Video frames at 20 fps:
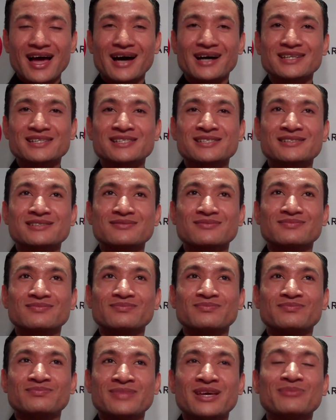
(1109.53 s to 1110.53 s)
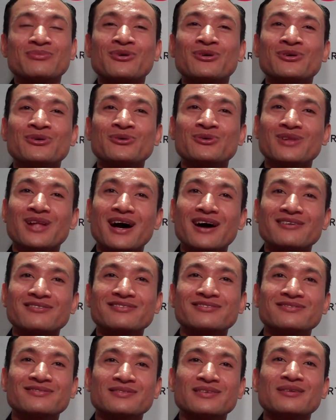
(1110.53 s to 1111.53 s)
as people who
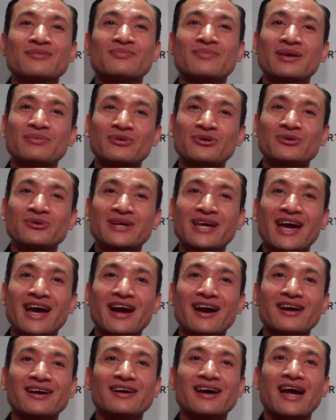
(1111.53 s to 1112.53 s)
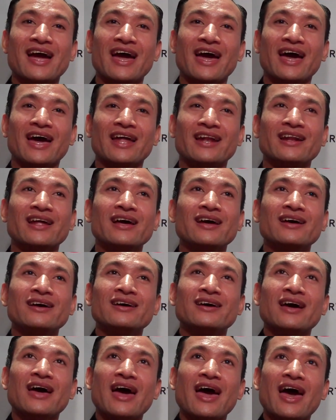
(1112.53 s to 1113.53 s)
love and people who care, and
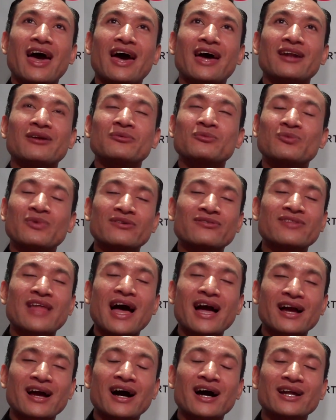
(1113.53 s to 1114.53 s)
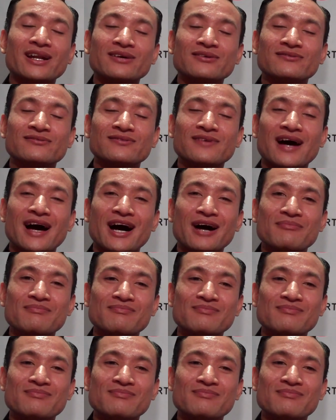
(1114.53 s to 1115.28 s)
with that kind of